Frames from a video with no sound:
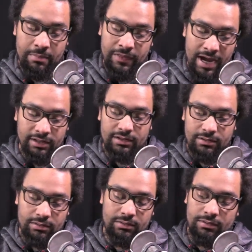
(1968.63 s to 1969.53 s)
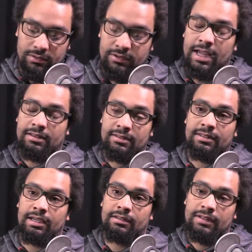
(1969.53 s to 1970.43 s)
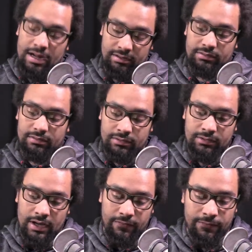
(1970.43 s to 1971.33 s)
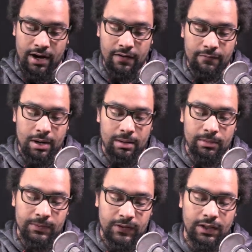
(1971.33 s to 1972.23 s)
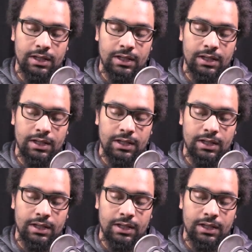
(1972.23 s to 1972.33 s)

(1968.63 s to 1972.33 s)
But that's set 6, not set 5 problems.